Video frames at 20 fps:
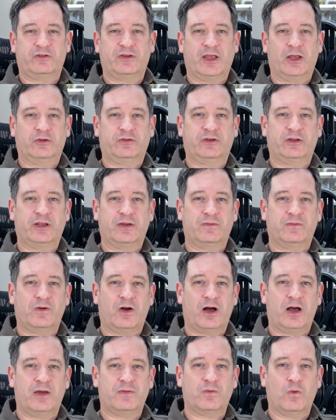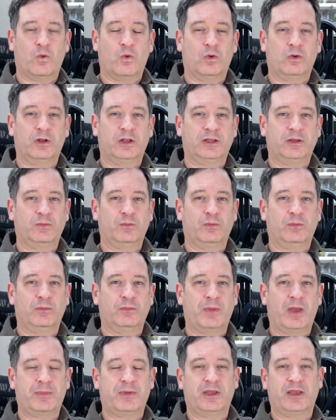LCD-5, or
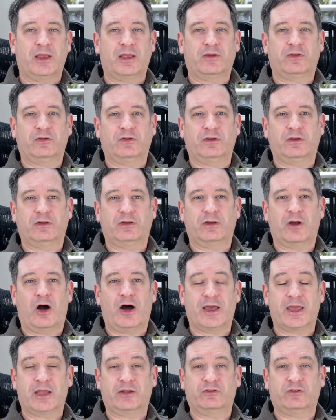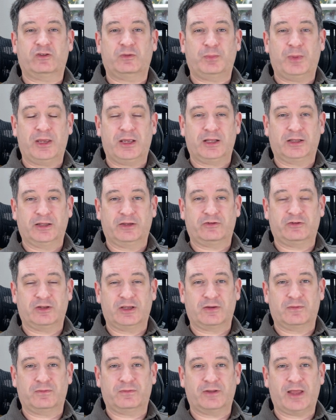maybe high-end speaker
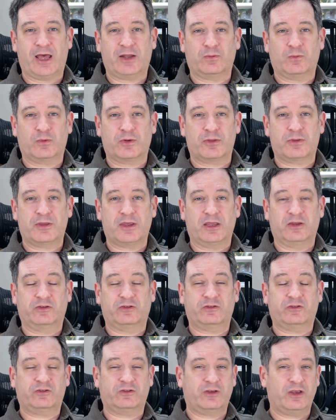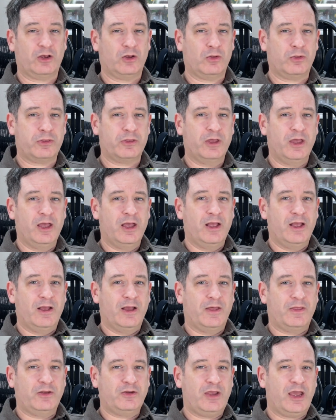listening flat with the Stealth.
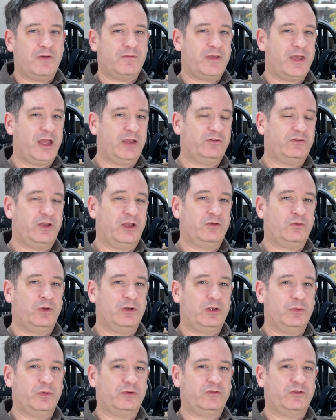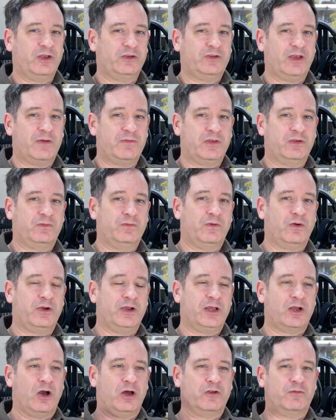And then you have the HD820, which does have this very kind of